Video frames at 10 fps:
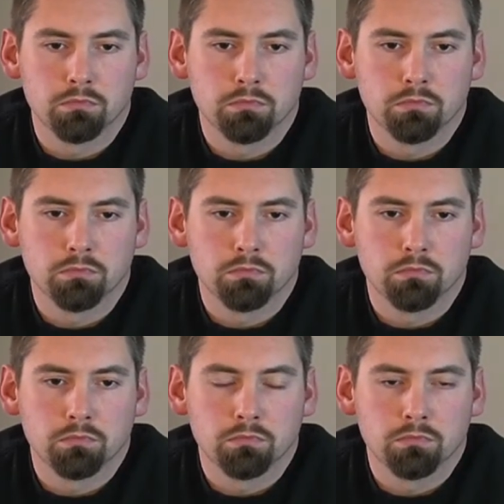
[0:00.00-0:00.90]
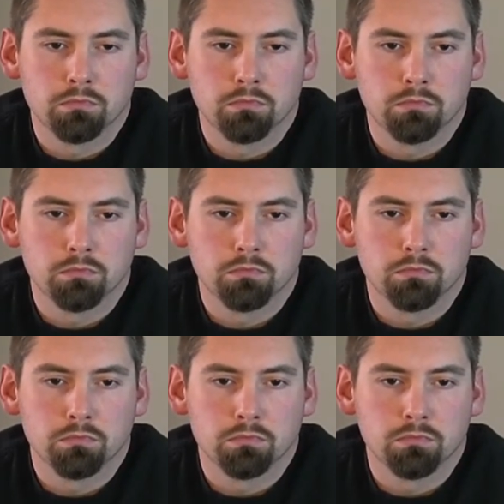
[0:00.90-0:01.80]

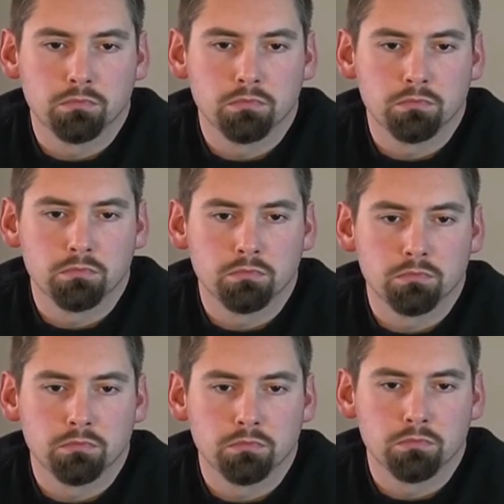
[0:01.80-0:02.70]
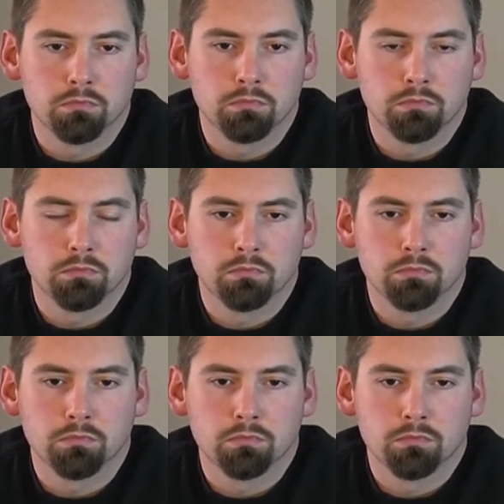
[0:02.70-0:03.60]

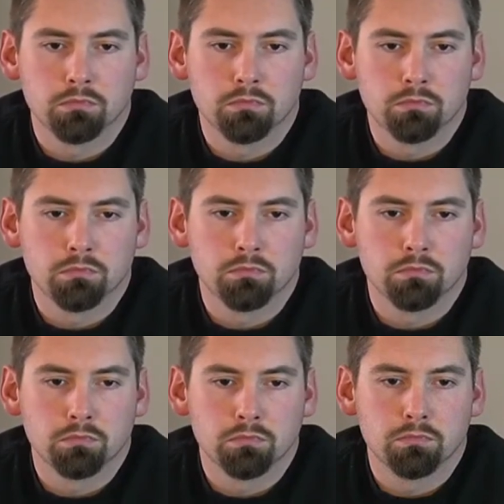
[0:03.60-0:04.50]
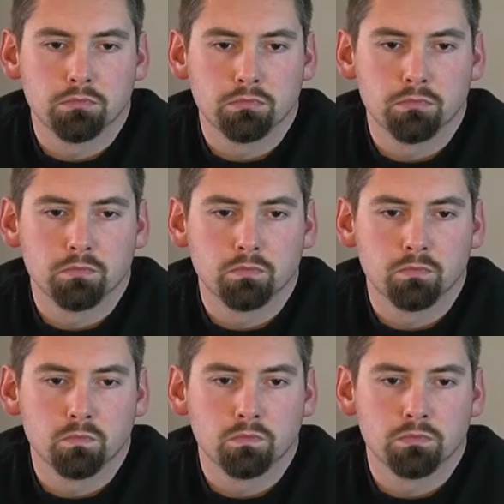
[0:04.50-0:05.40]

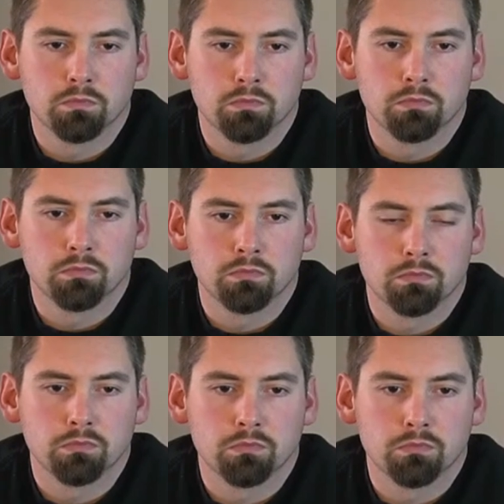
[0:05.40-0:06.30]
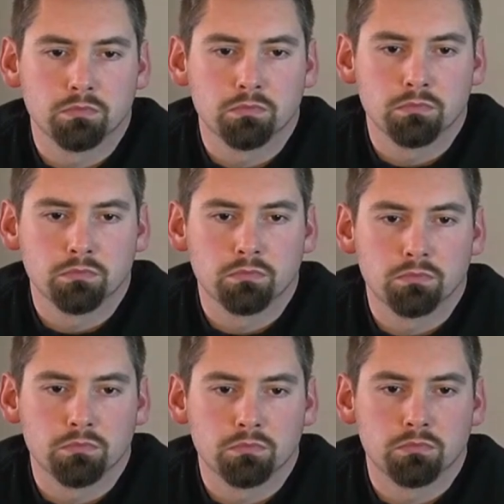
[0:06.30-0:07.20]

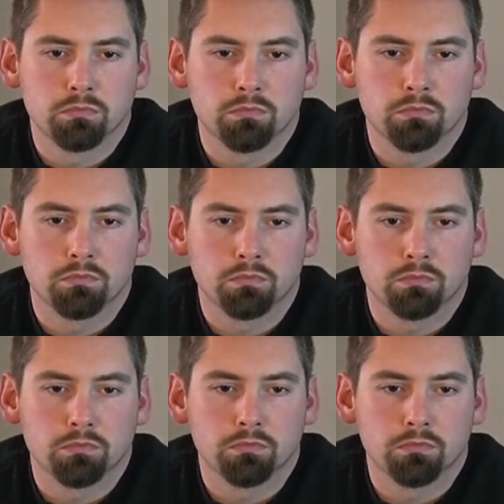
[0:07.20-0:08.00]
[no speech]